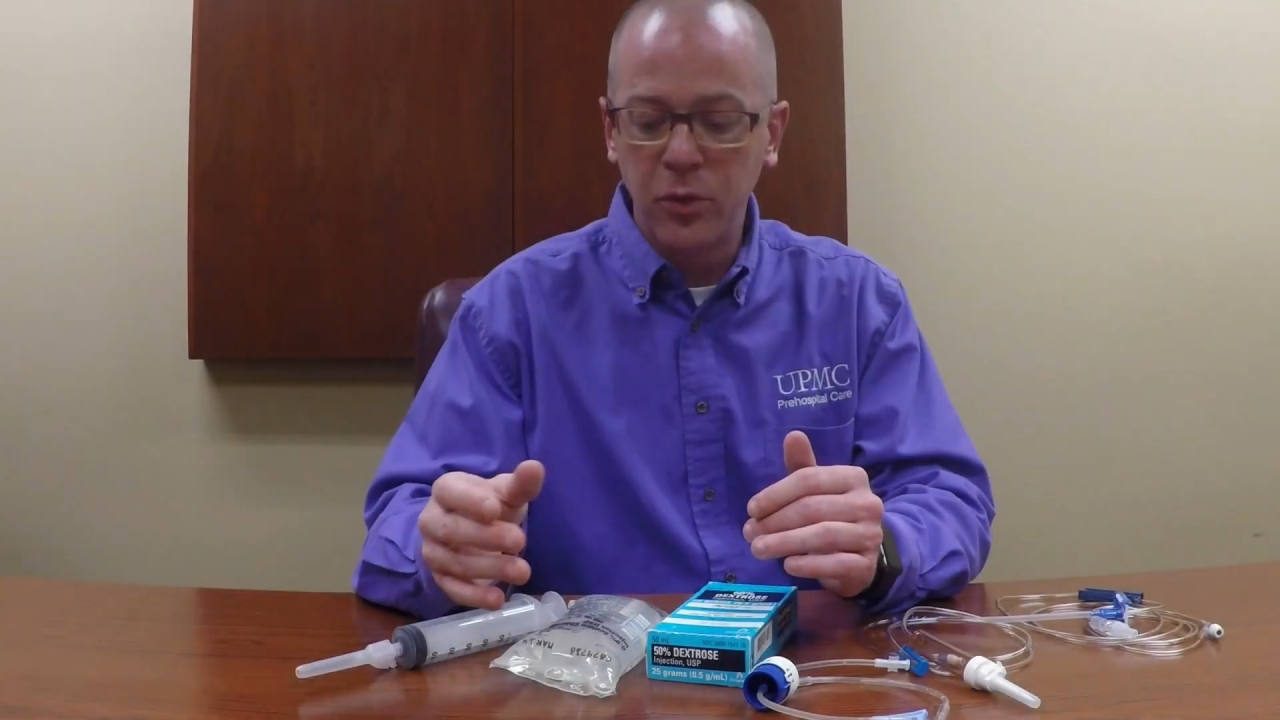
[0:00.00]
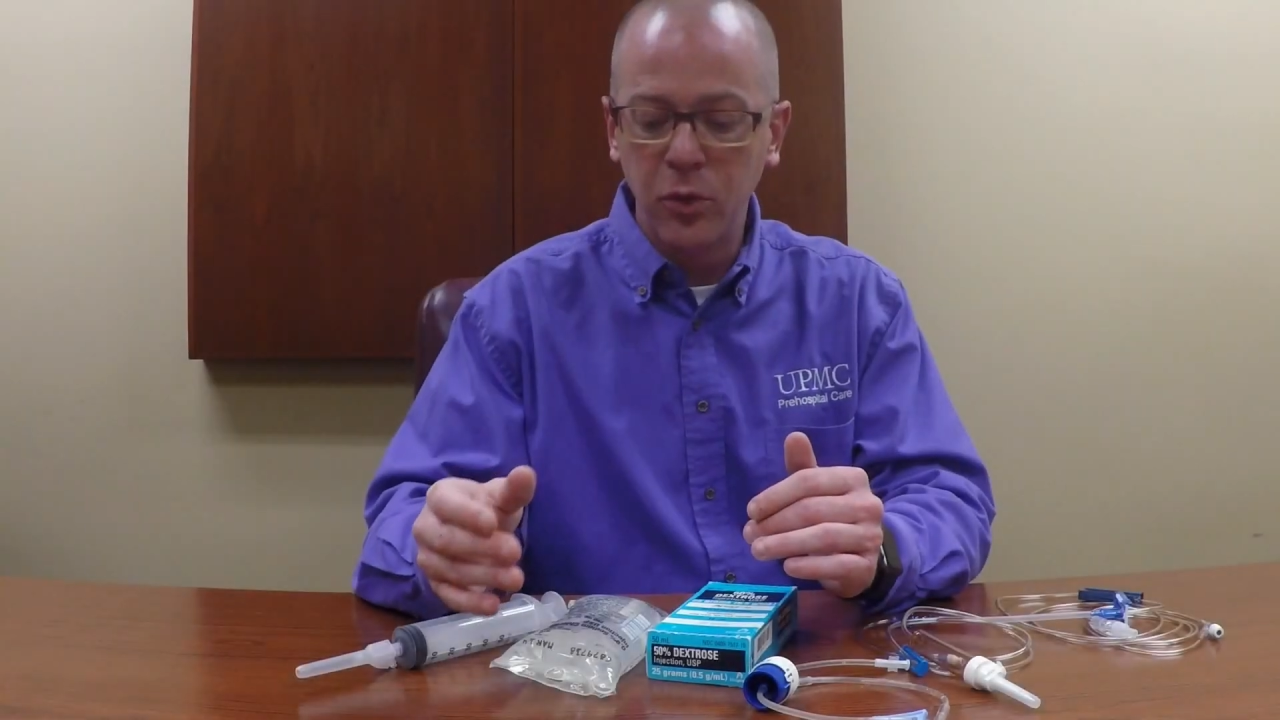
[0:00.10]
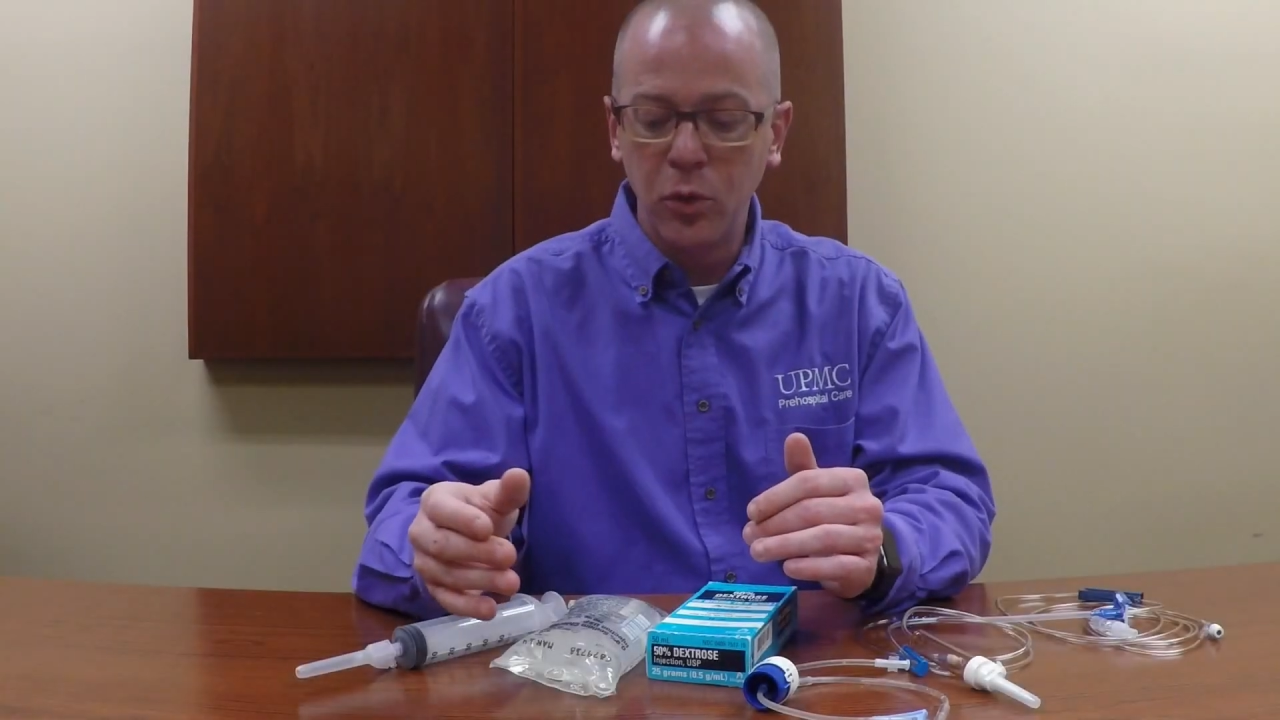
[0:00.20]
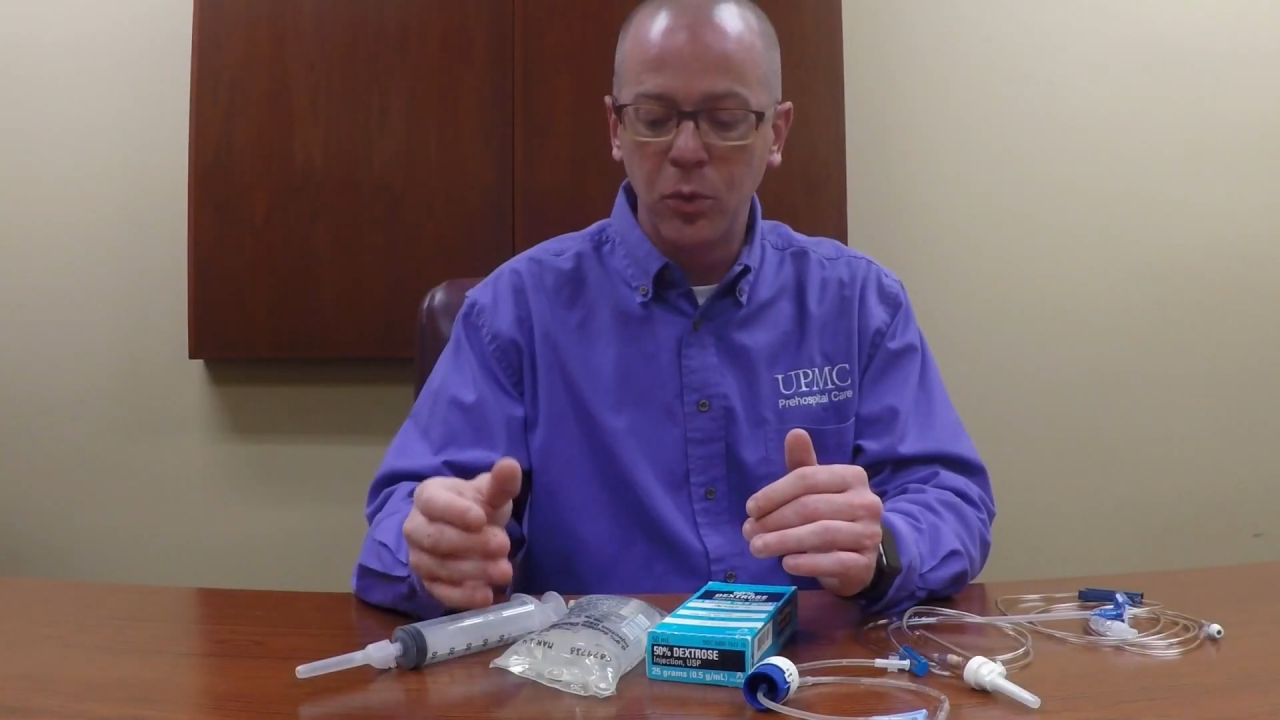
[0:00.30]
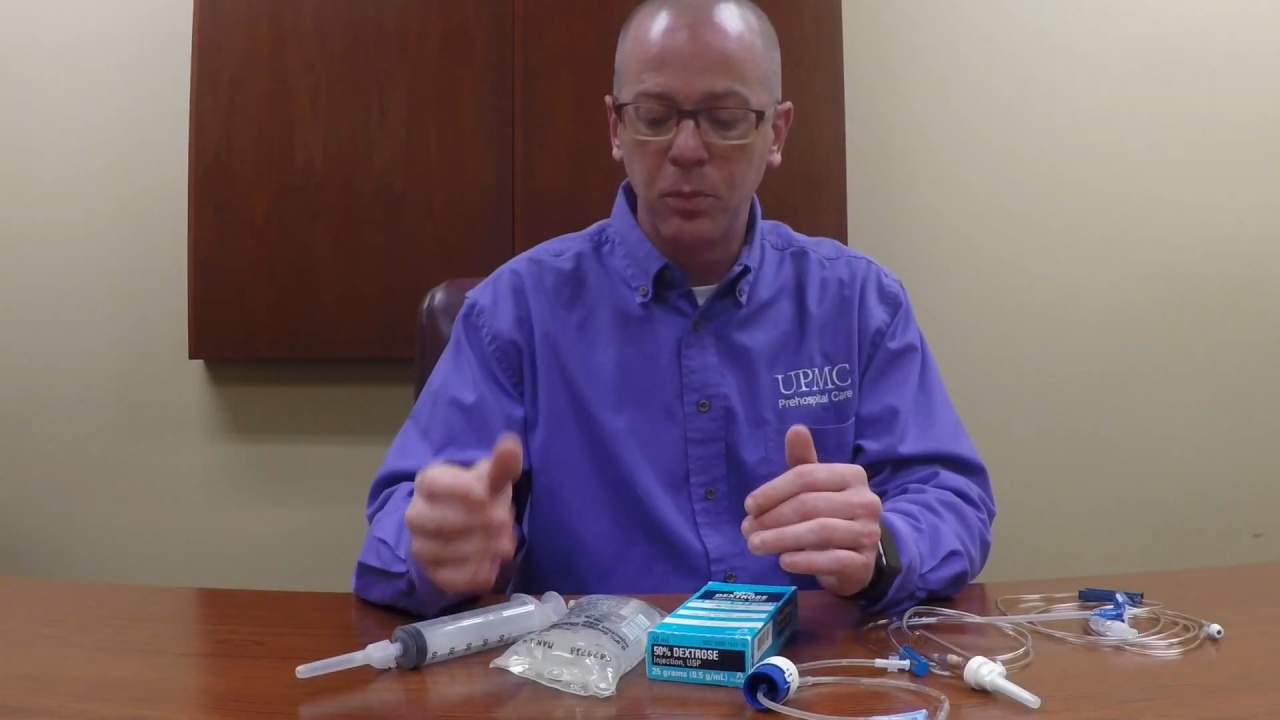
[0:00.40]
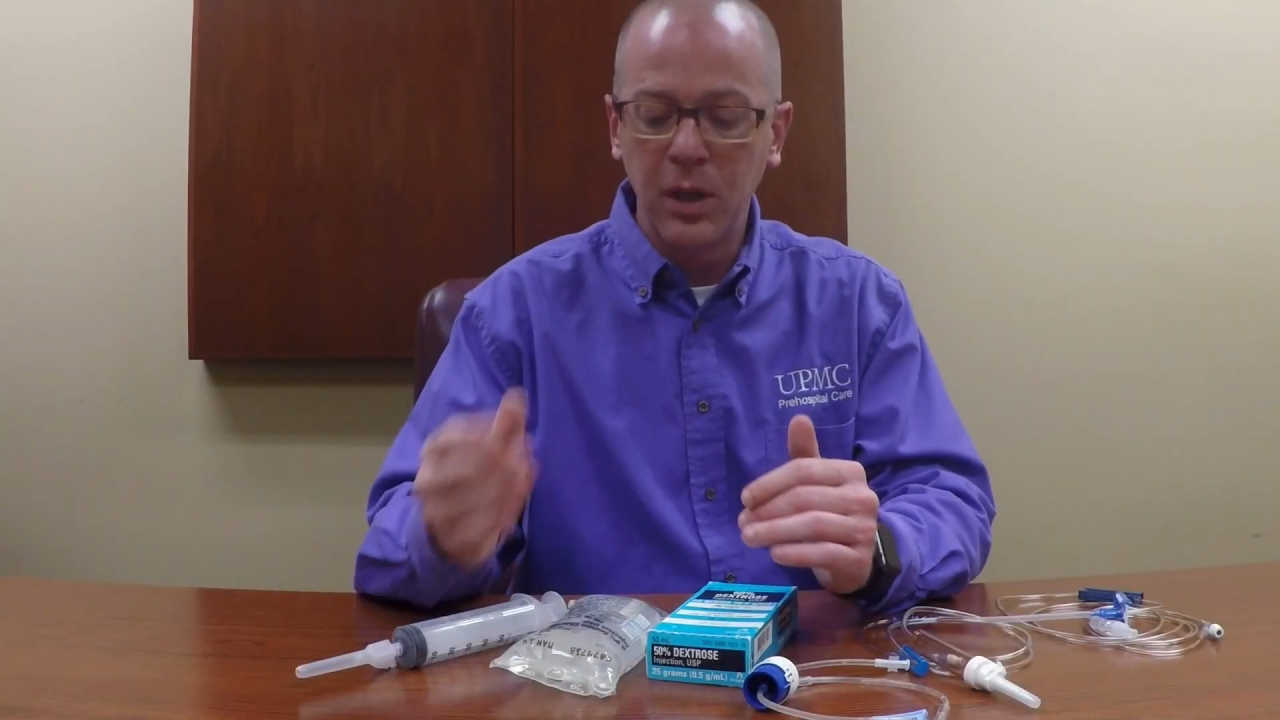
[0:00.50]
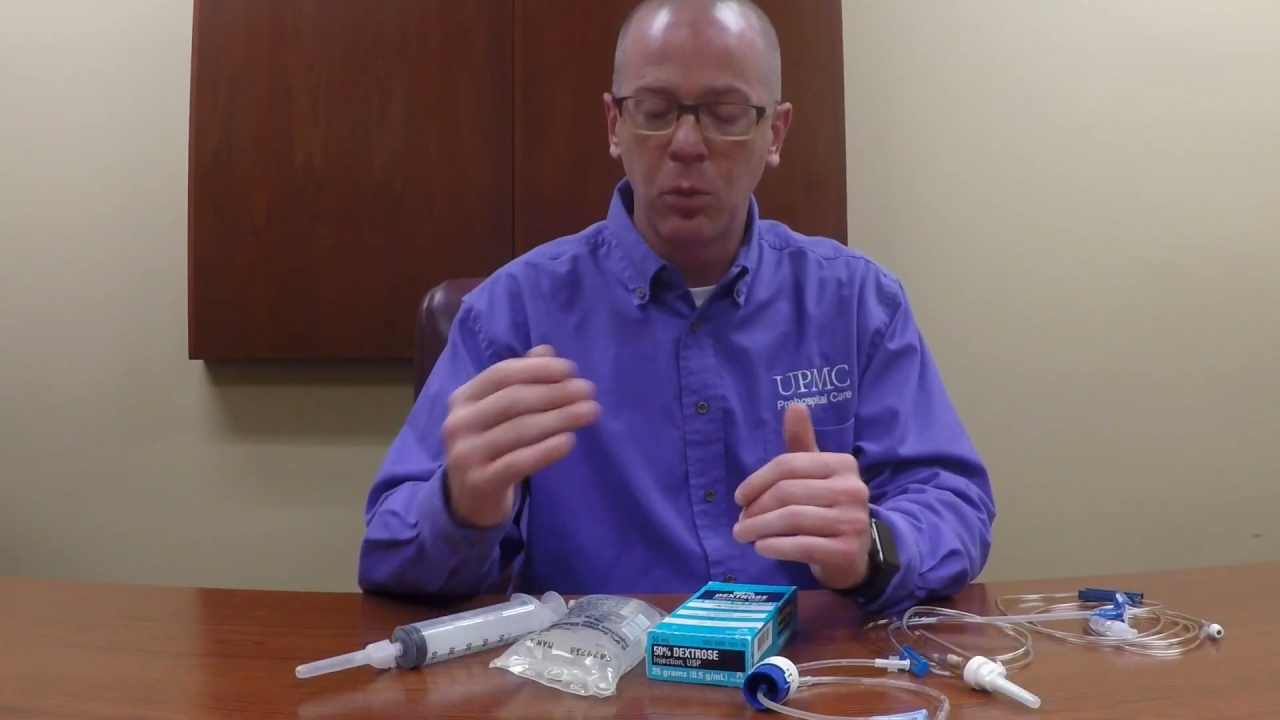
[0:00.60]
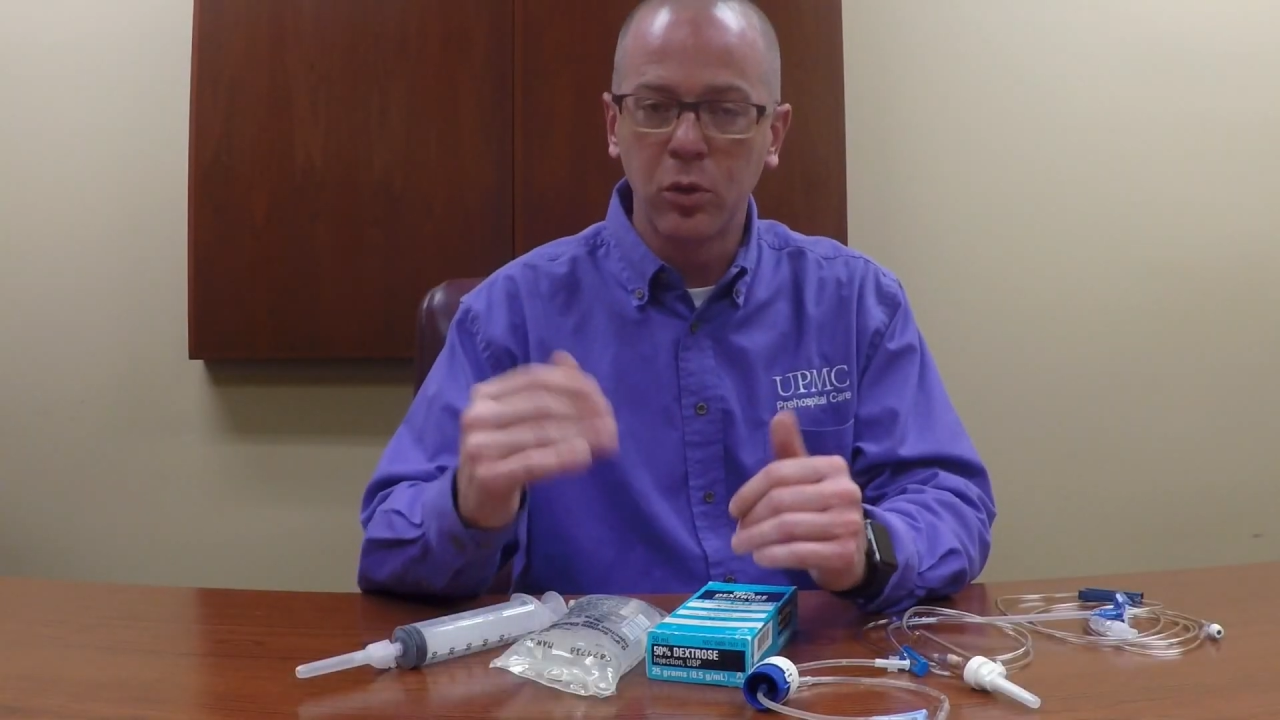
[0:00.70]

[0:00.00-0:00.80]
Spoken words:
to be able